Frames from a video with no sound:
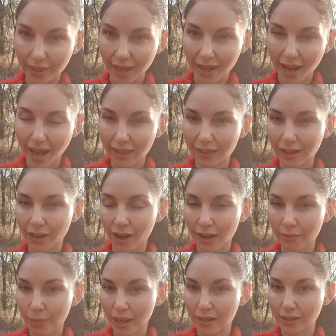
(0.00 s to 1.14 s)
then had the Knight
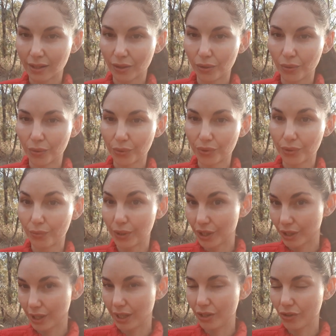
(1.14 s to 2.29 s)
of Pentacles, which
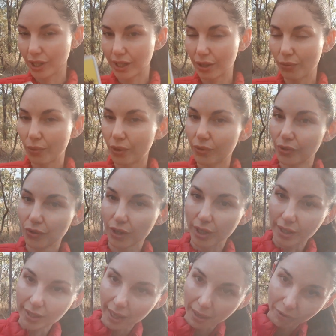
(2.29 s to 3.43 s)
is interesting what I was trying
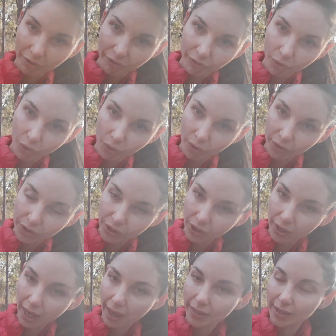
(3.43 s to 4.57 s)
to say before. So
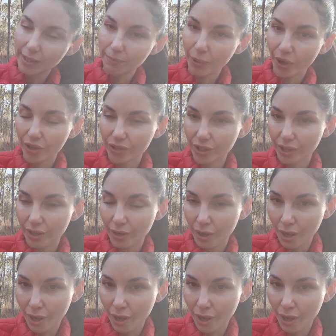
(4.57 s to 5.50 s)
yeah, this person,